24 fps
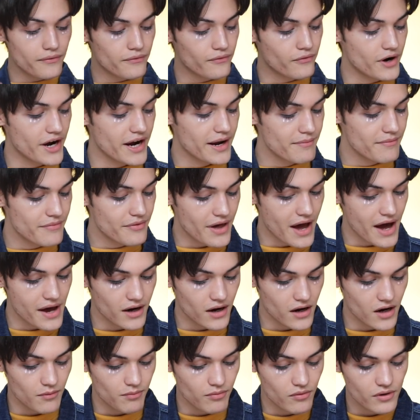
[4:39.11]
frame
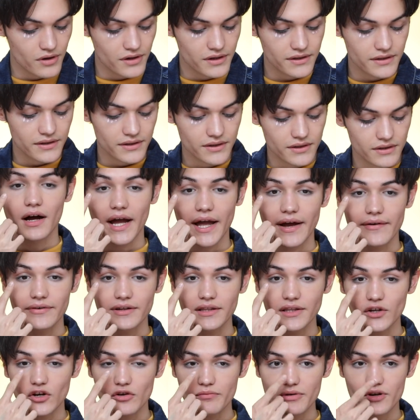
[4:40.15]
that upwards. I have
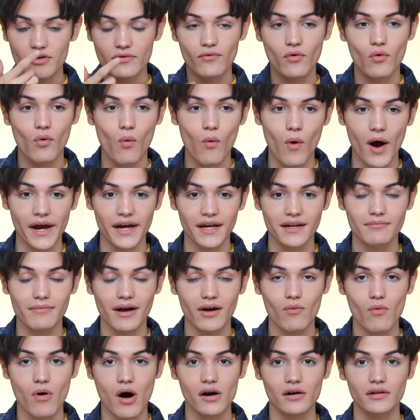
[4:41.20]
a little bit of white in
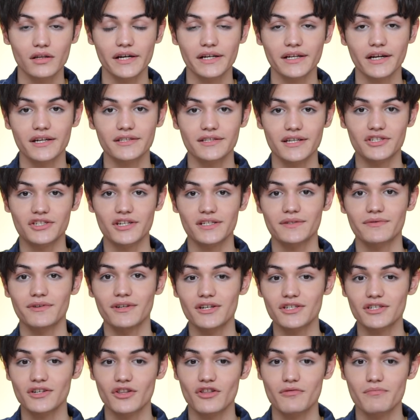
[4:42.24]
my waterline because I just
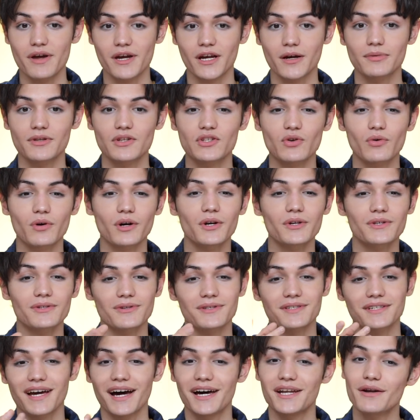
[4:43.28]
finished the makeup tutorial,
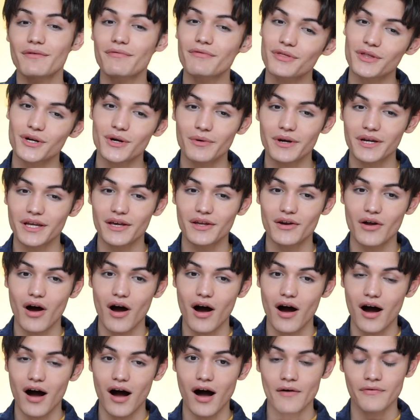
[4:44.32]
so it's kind of throwing it
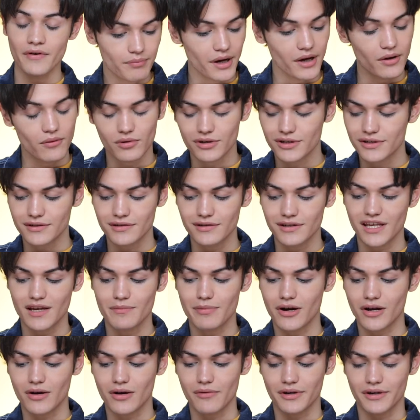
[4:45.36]
off, but we're just gonna
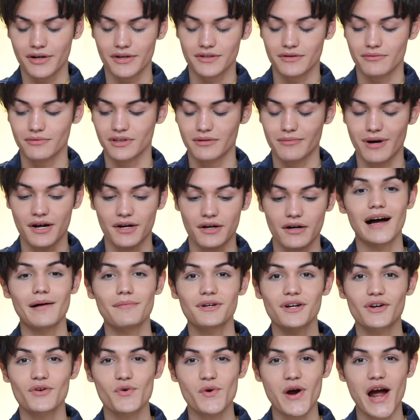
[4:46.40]
keep on going. It doesn't really matter. I'm
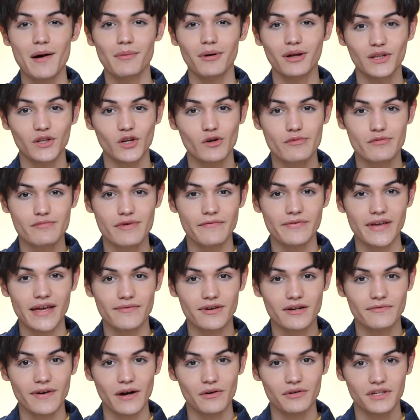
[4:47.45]
gonna grab a little bit of my
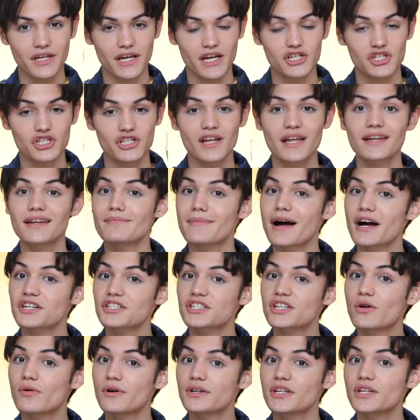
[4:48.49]
favorite foundation and I'm
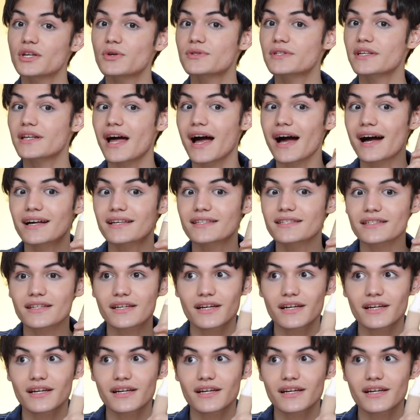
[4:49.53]
actually going to use it as